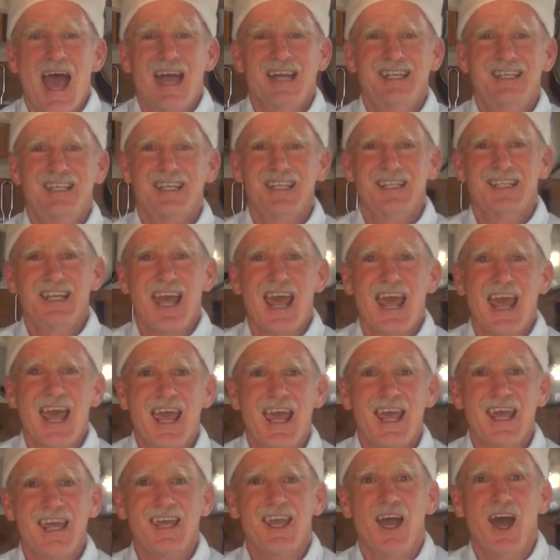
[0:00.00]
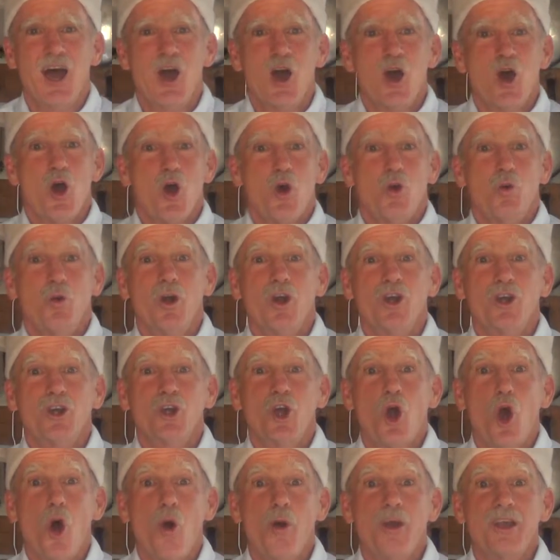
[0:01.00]
And today
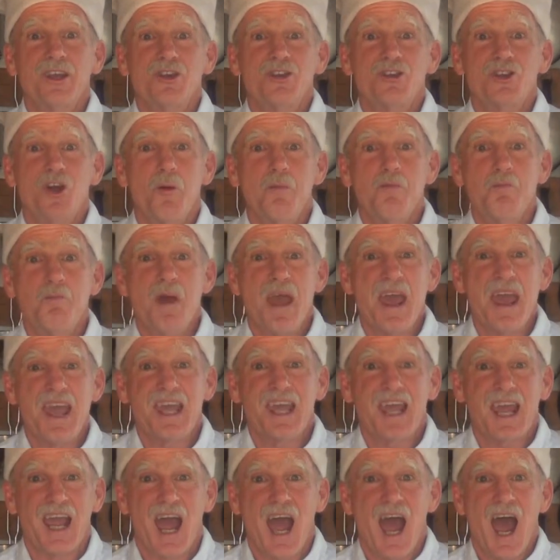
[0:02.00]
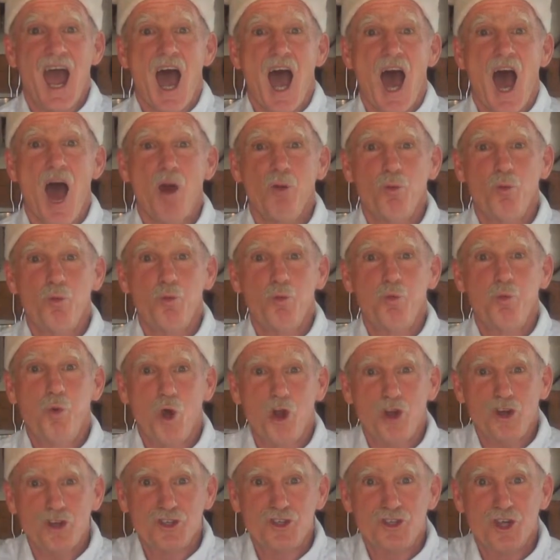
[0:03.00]
we're going to make a
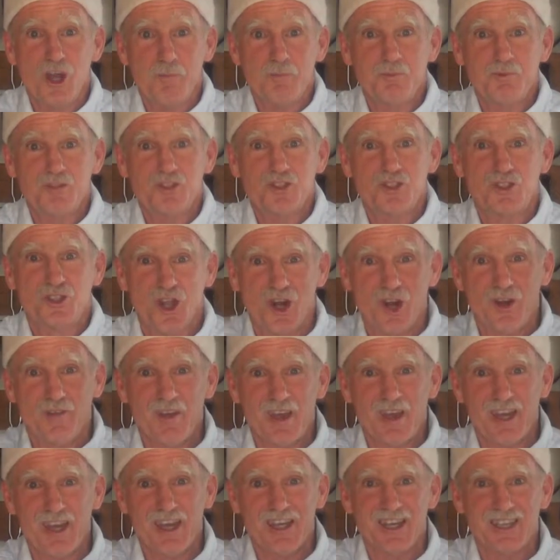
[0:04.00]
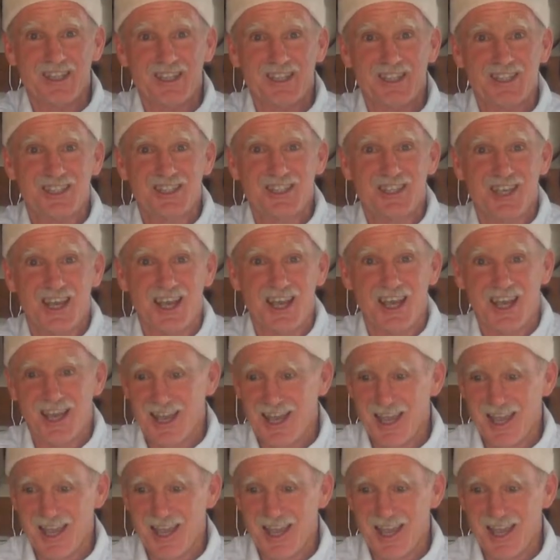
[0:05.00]
worship service.